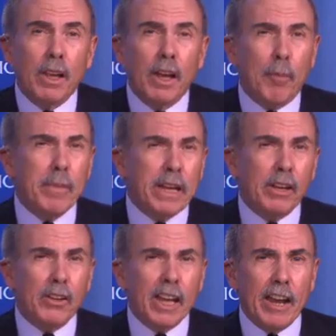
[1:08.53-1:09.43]

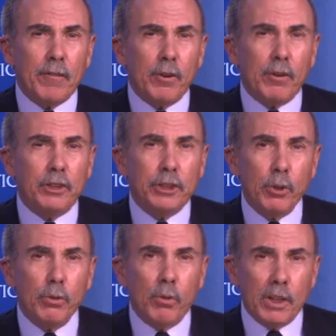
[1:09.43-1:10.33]
Immediately after its
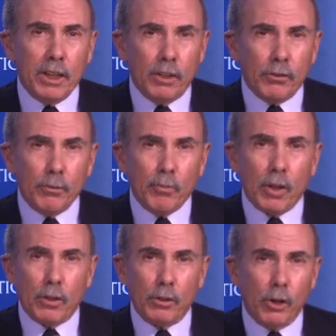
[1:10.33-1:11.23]
June release,
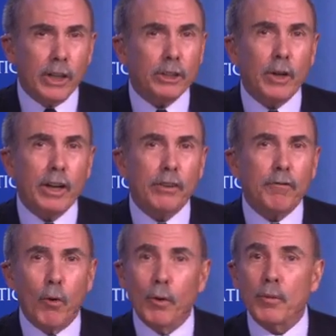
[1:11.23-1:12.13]
Learning
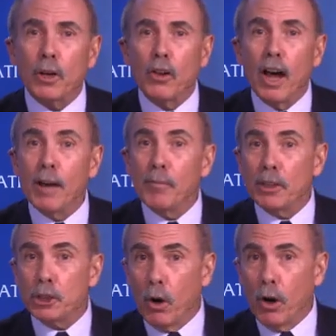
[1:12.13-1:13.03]
Transformed climbed the
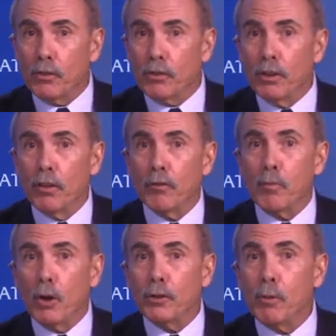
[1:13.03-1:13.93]
charts of
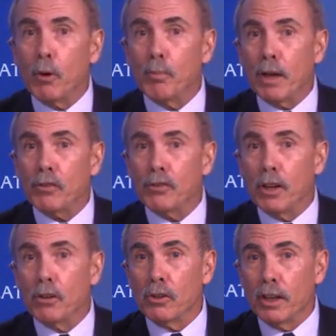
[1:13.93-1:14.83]
multiple
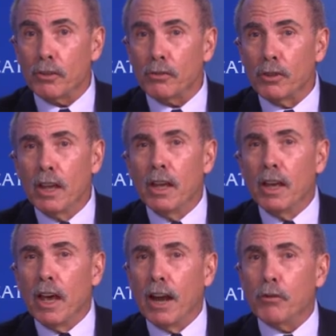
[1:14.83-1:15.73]
bestseller lists
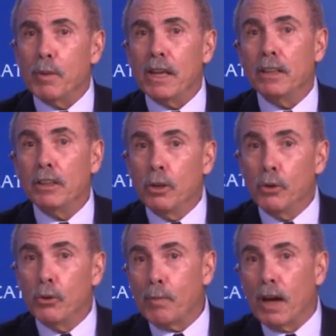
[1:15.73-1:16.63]
and is being
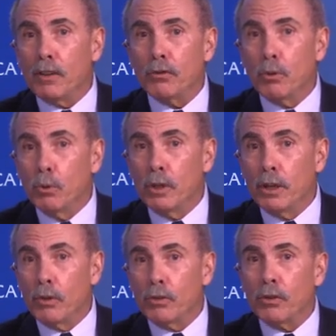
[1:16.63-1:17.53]
used by school
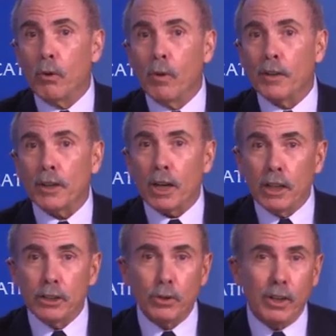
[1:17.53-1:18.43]
leaders around the
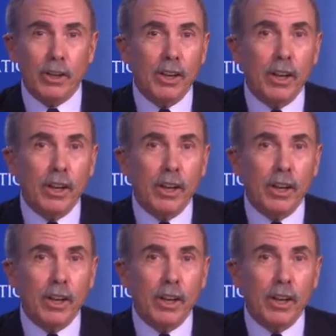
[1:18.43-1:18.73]
country